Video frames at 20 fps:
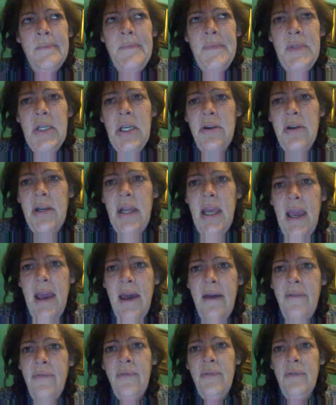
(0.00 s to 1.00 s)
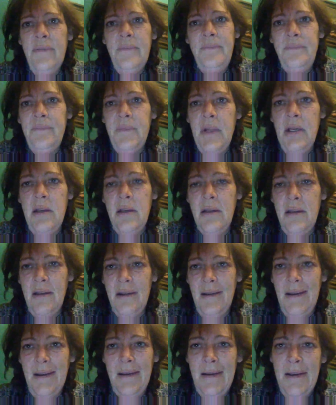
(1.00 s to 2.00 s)
year and a half,
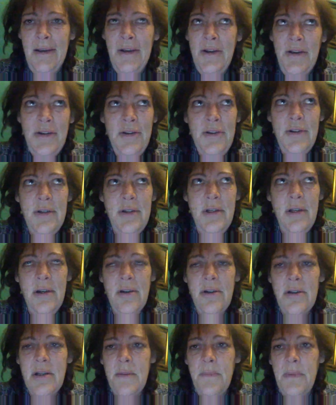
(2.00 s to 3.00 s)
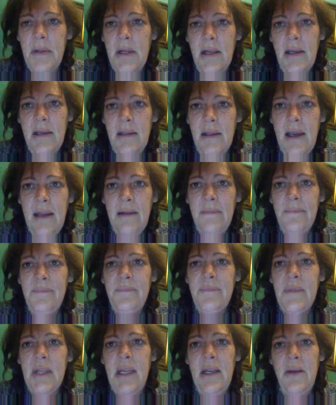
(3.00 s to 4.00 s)
2 years, something like that.
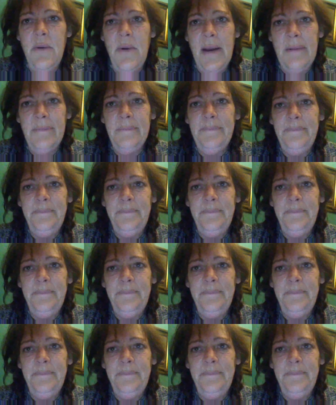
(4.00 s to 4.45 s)
Anyway,